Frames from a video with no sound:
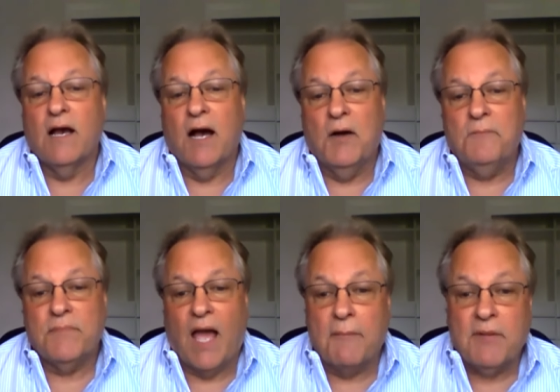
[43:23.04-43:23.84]
Um,
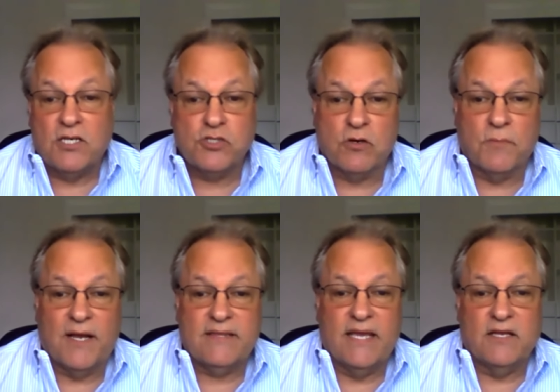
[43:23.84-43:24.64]
I'm not sure
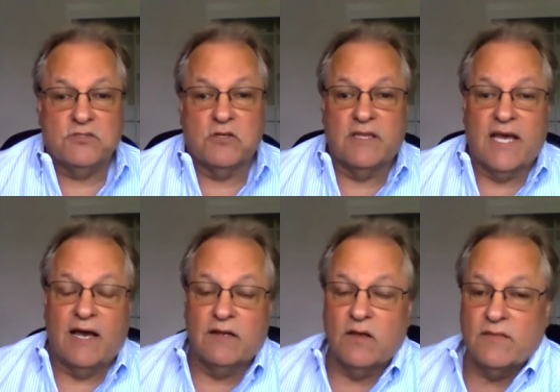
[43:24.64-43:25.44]
about the answer to
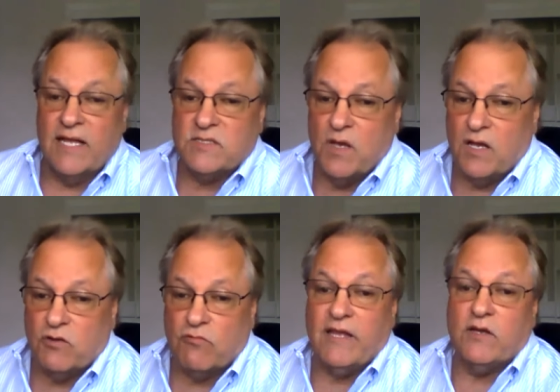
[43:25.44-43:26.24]
that. That's a
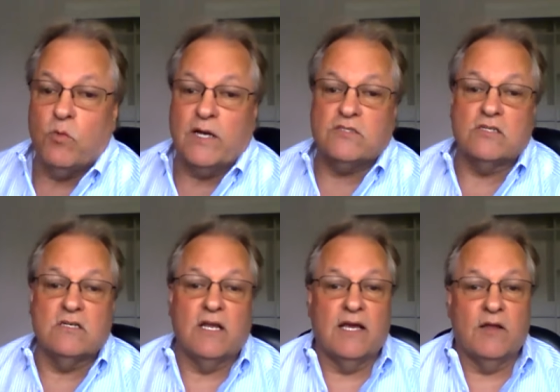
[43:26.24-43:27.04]
great
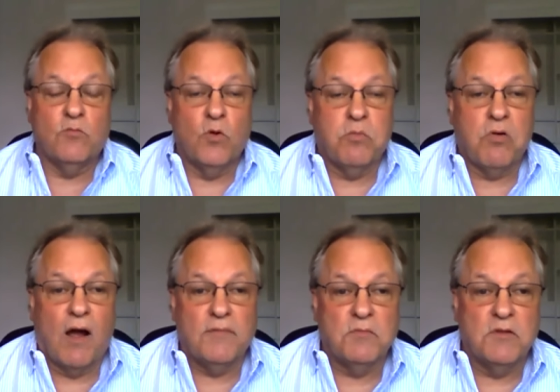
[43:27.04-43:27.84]
question and will
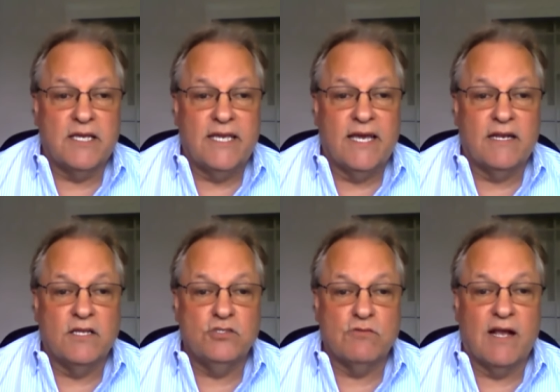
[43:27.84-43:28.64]
probably get
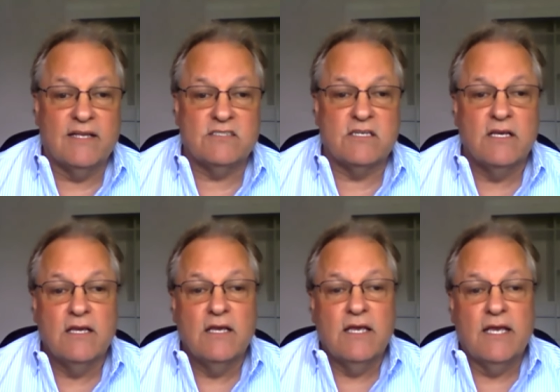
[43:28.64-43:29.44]
addressed
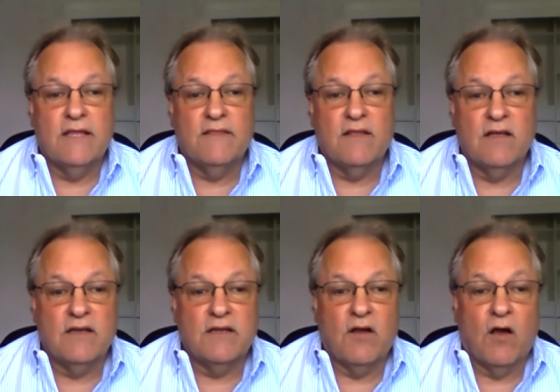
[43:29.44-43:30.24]
in
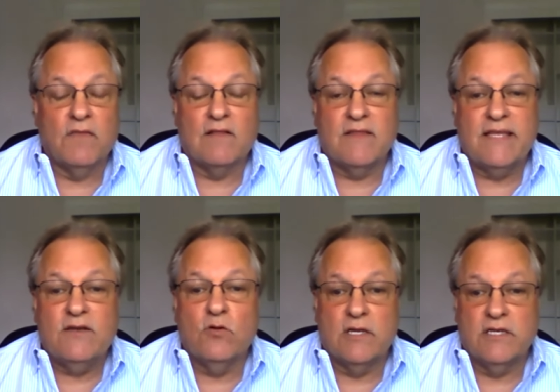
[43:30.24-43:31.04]
the on the
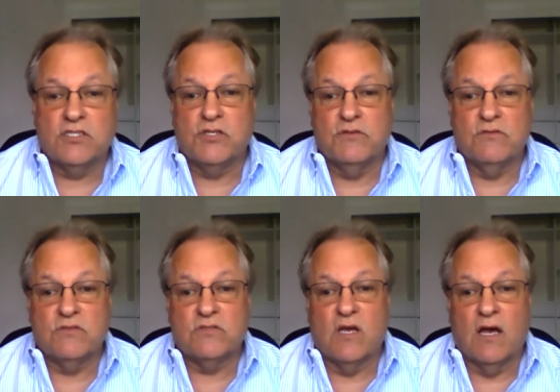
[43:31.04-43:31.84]
legal
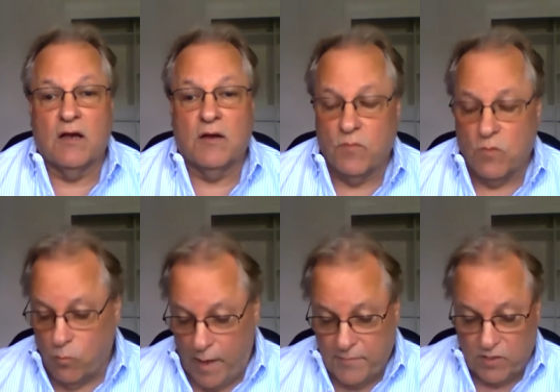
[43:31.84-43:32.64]
issues um,
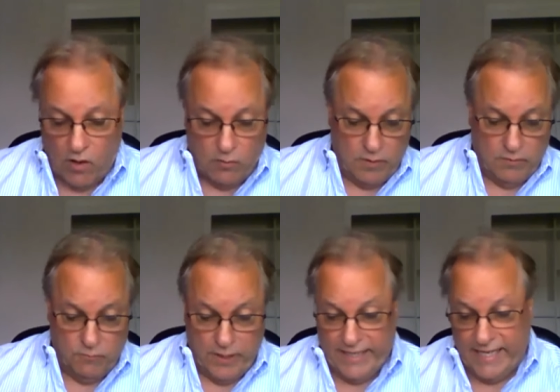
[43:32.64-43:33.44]
webinar when
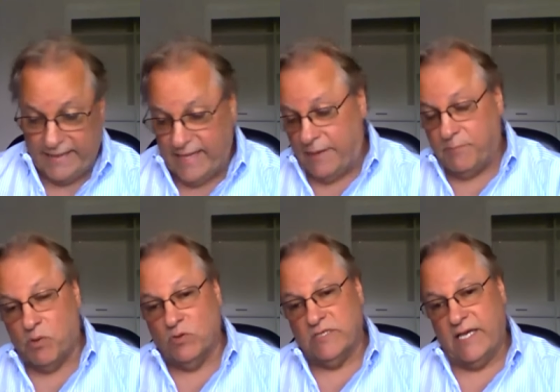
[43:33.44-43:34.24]
we get that
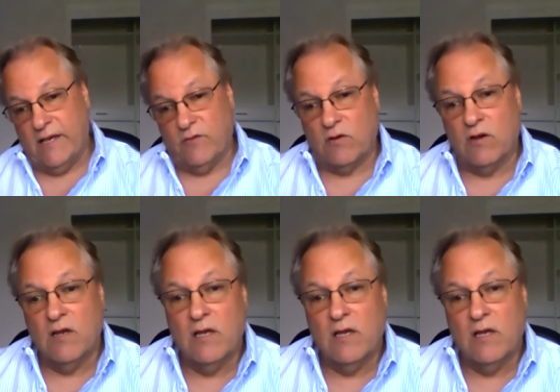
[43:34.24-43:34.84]
pulled together.